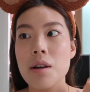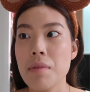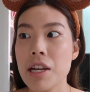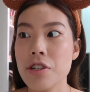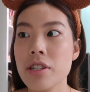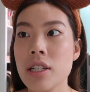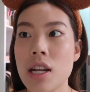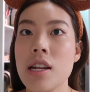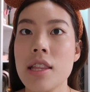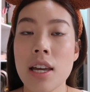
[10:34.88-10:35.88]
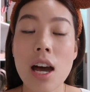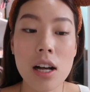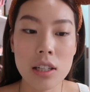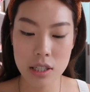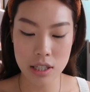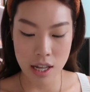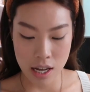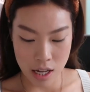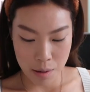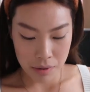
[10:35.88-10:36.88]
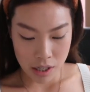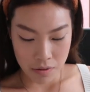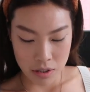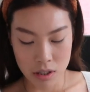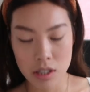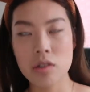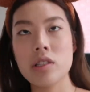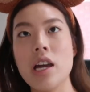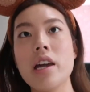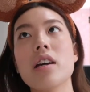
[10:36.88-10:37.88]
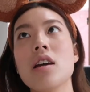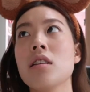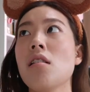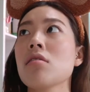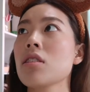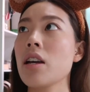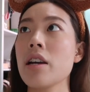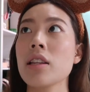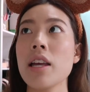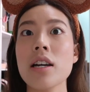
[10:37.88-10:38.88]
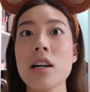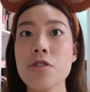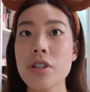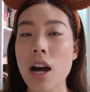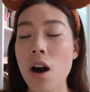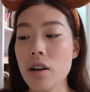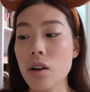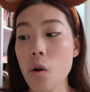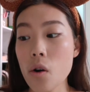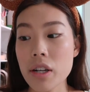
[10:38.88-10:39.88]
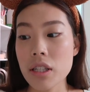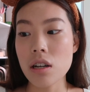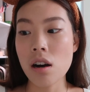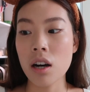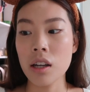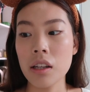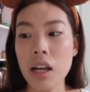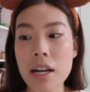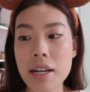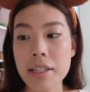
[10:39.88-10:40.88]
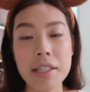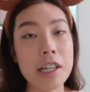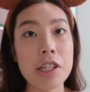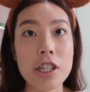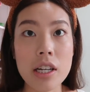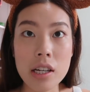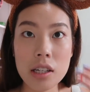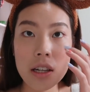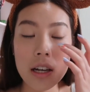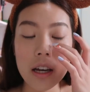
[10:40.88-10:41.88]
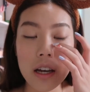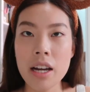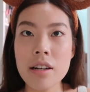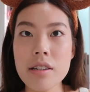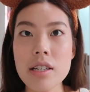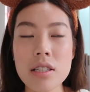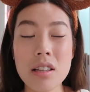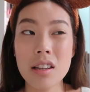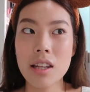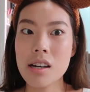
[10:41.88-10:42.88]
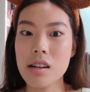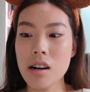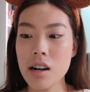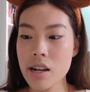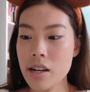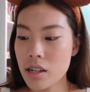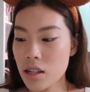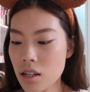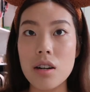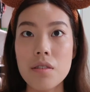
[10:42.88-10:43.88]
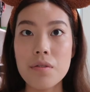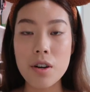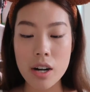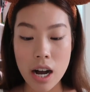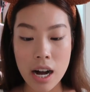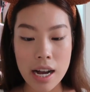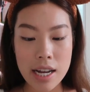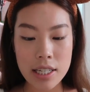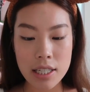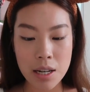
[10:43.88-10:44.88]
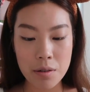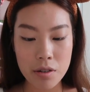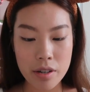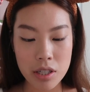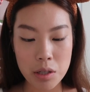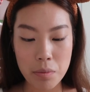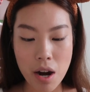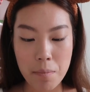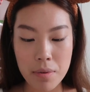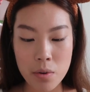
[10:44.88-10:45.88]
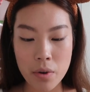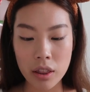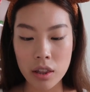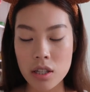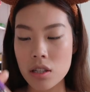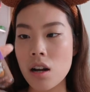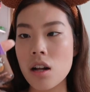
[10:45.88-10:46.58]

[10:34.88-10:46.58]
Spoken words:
majored in anything else, then I believe you need to take an online like 100-hour course on teaching. I heard it's not that hard. For eyes, I'm going to prep it with this